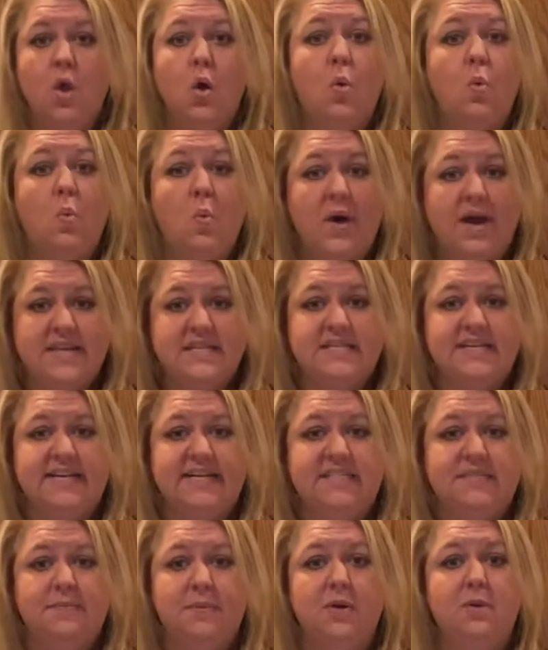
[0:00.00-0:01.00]
1
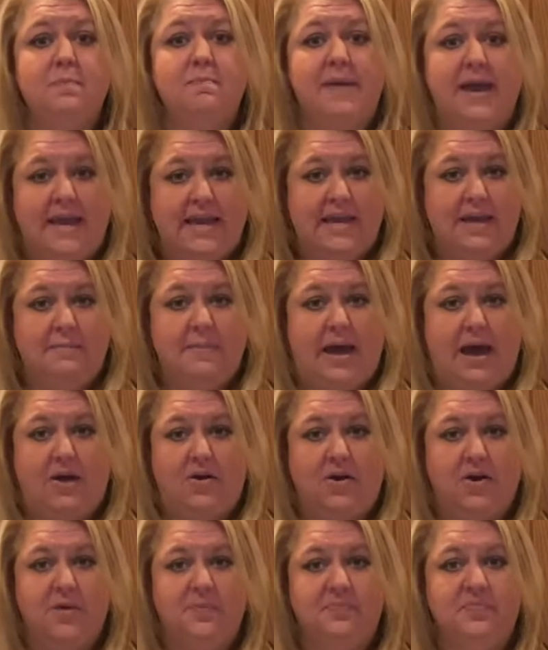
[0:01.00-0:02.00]
teaspoon baking
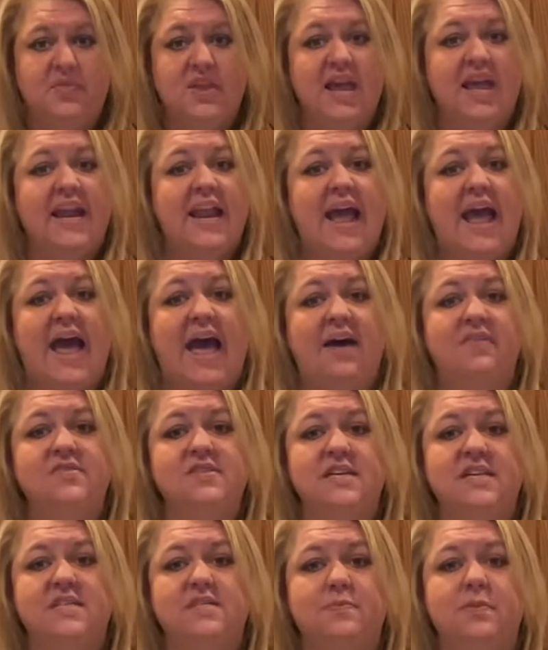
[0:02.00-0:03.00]
powder, and a
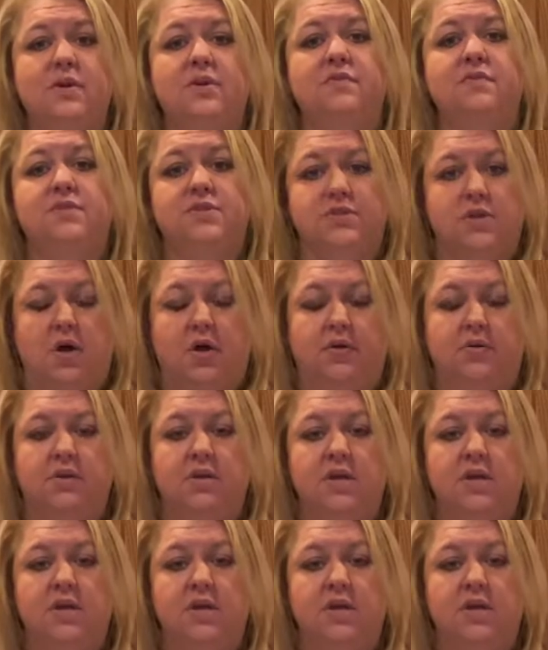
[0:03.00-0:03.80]
½ teaspoon of salt.